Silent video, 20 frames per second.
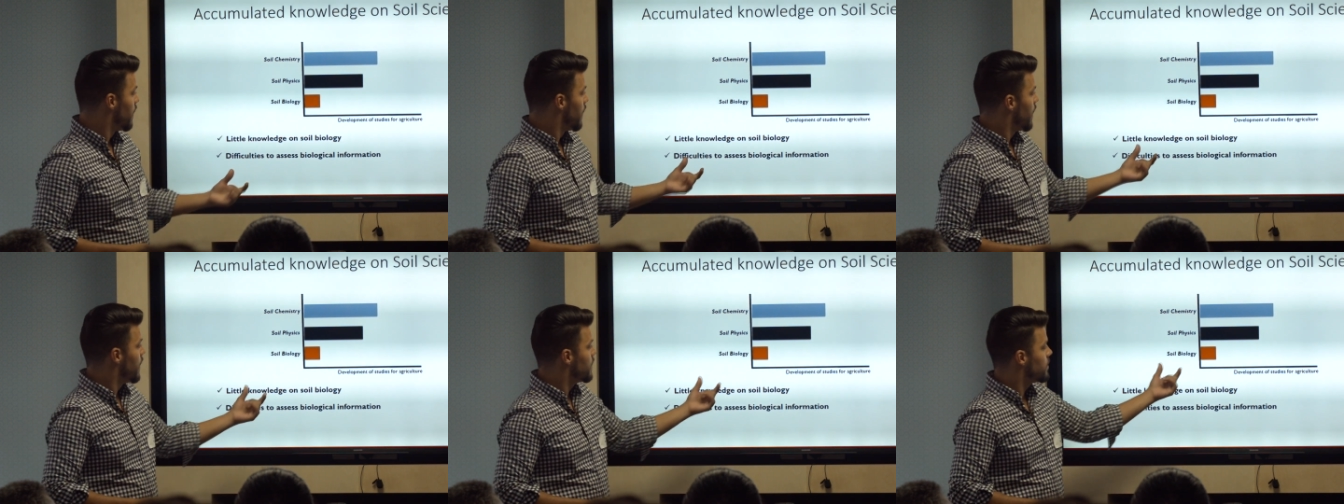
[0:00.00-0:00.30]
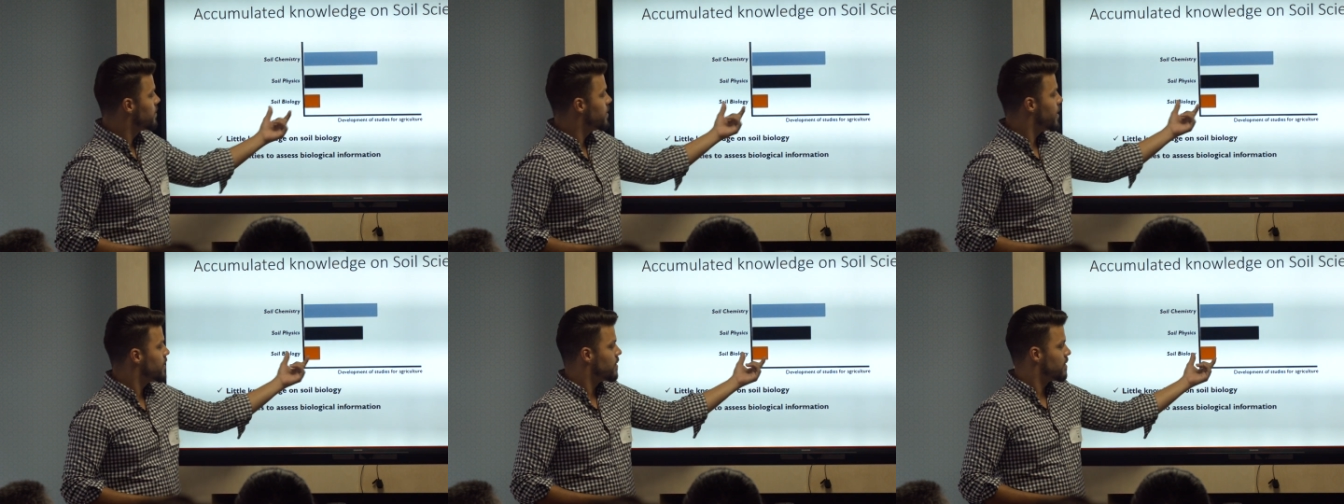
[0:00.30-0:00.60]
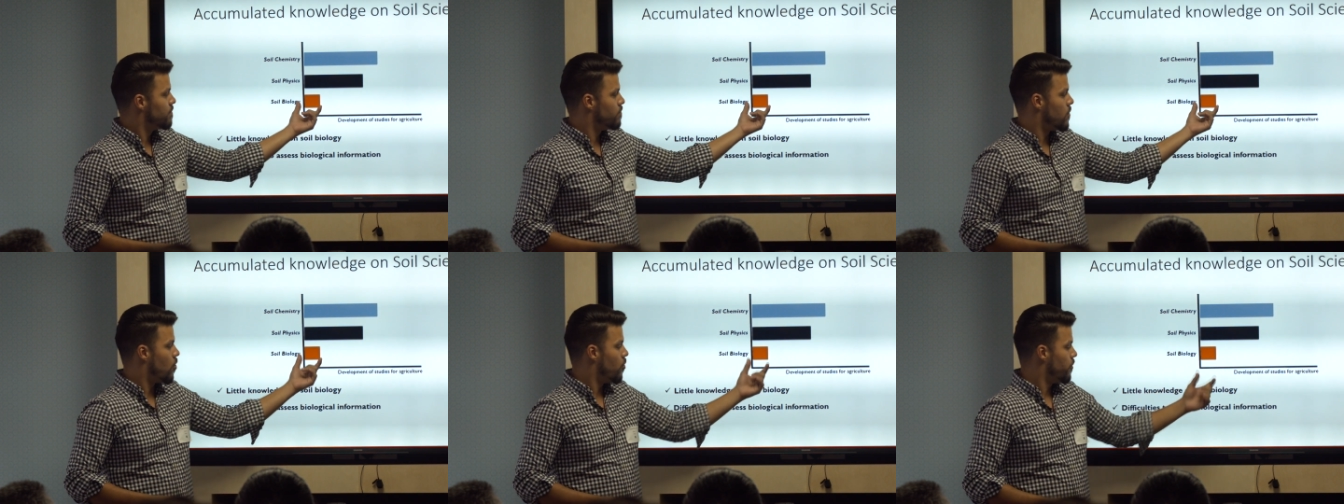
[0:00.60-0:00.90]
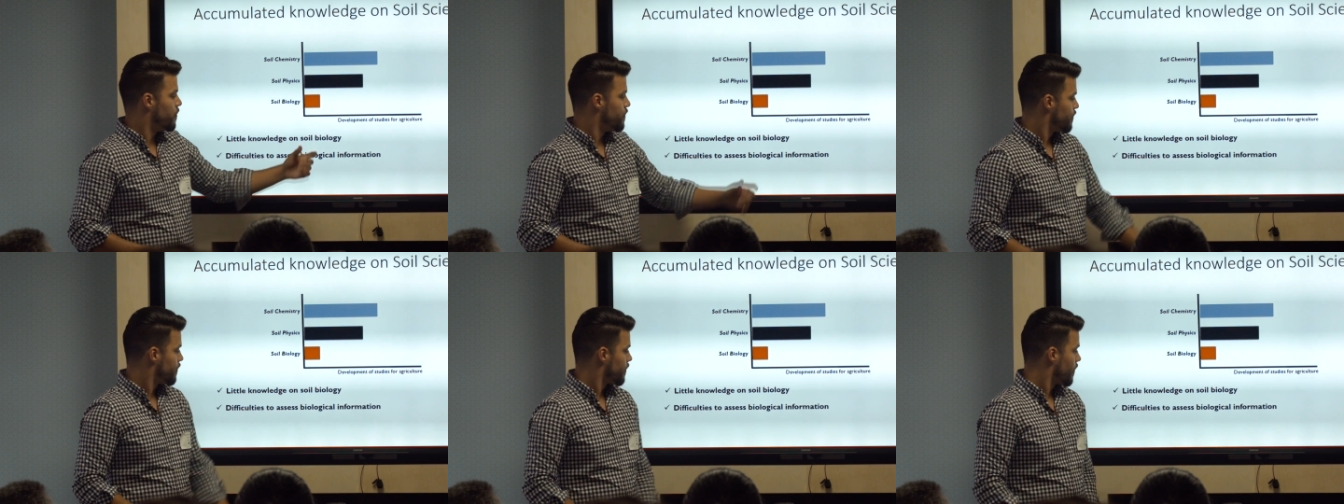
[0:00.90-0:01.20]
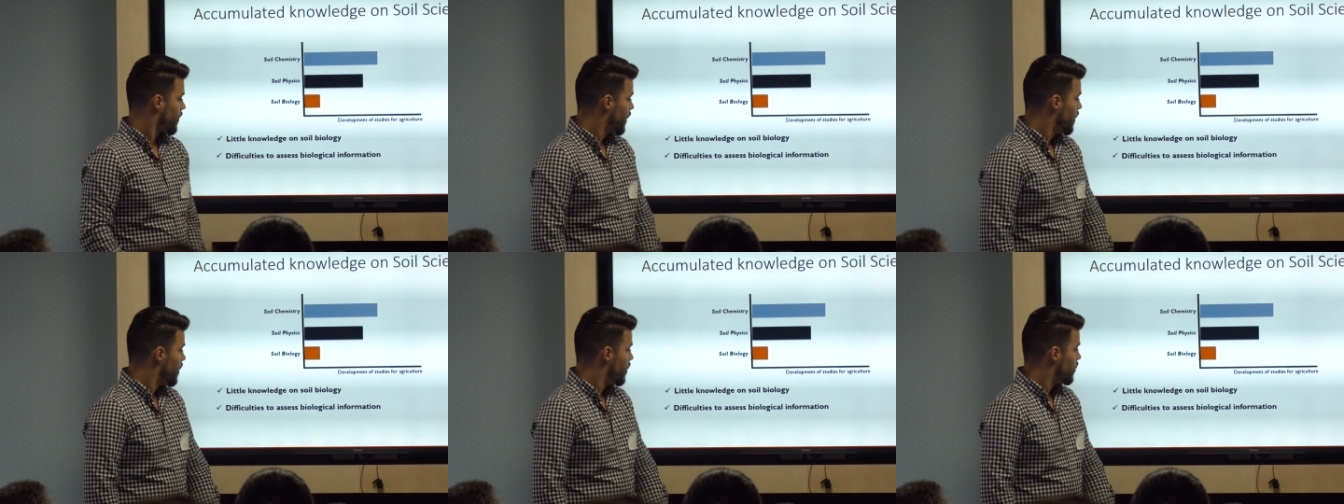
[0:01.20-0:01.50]
it's this small.
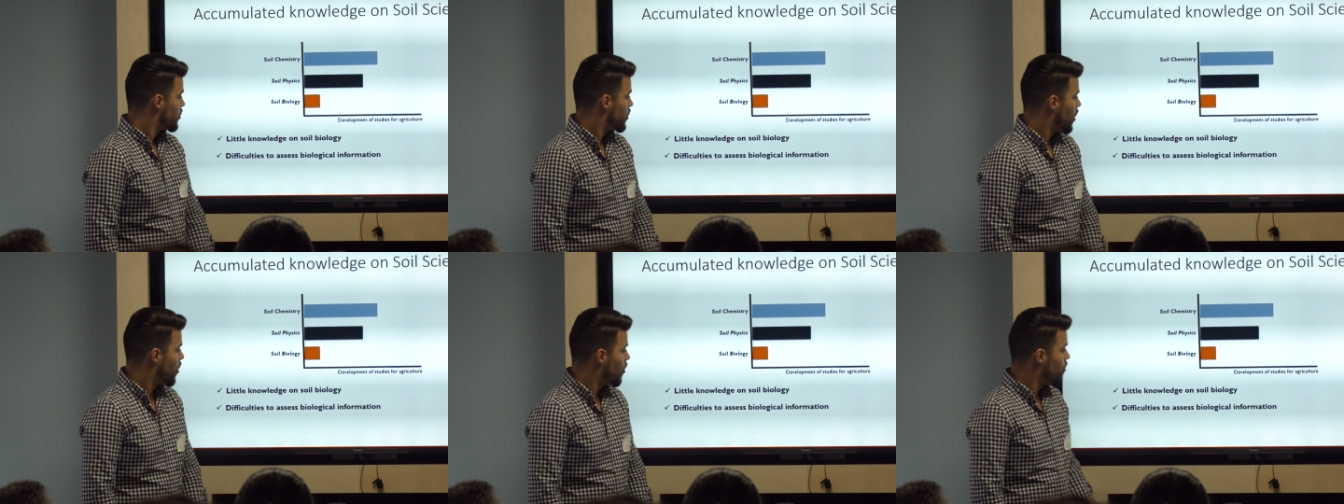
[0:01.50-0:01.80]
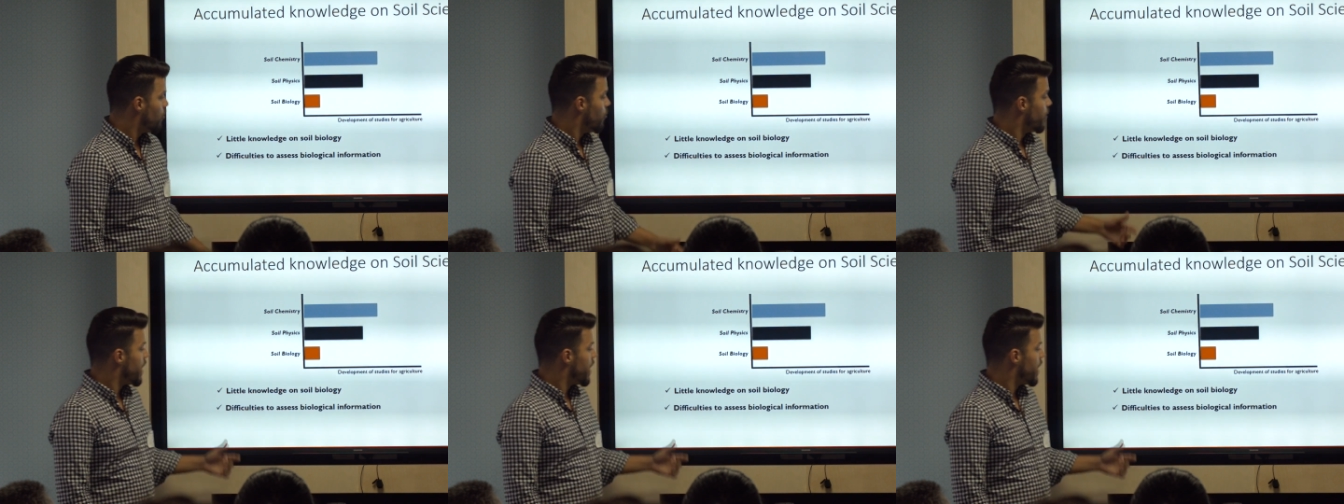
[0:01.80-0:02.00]
So